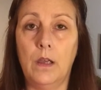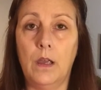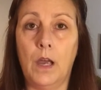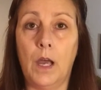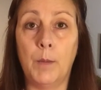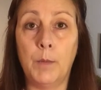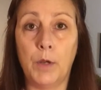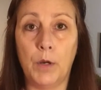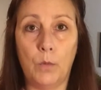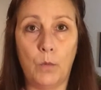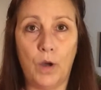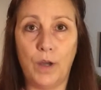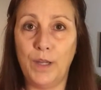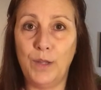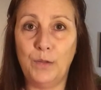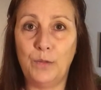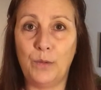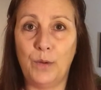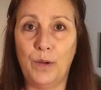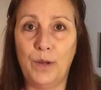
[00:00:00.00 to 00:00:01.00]
I'm going to walk you
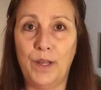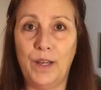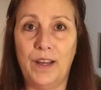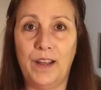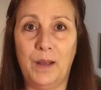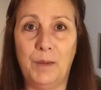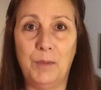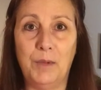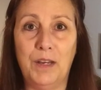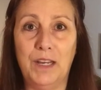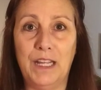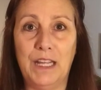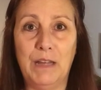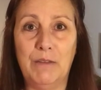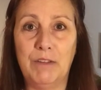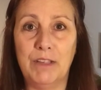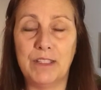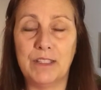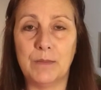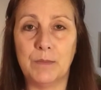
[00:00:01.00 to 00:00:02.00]
through it. I'm going to
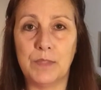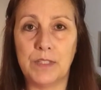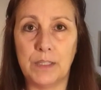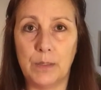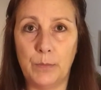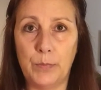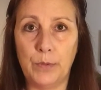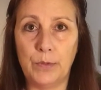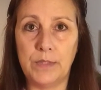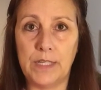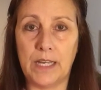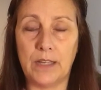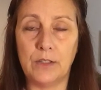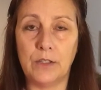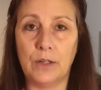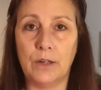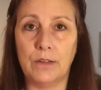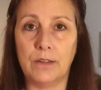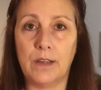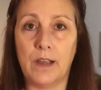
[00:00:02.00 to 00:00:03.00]
give you some simple
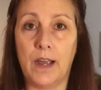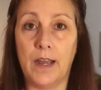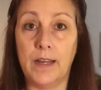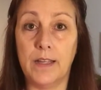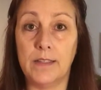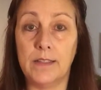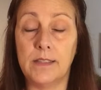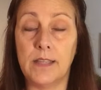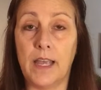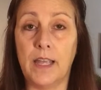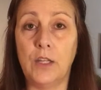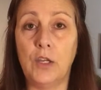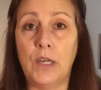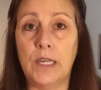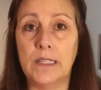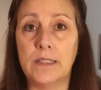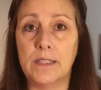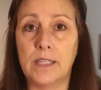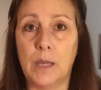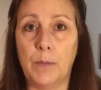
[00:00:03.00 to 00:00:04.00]
down-to-earth guidance, and you
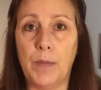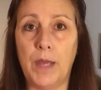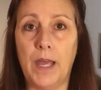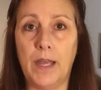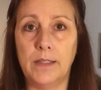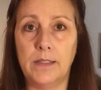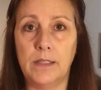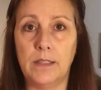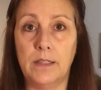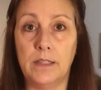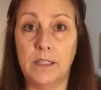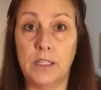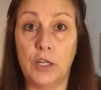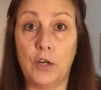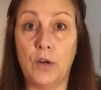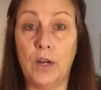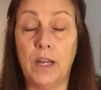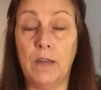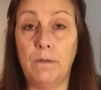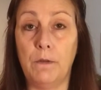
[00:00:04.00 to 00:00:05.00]
can skip ahead to the
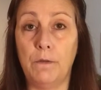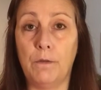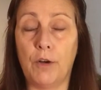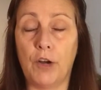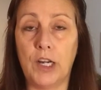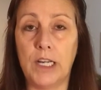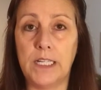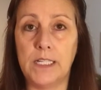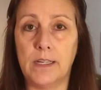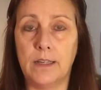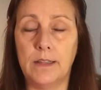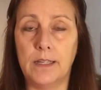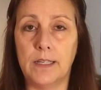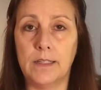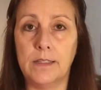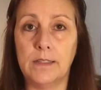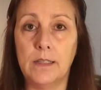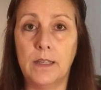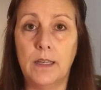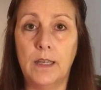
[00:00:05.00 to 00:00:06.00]
decree if you've already done
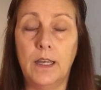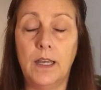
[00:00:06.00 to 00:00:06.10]
this.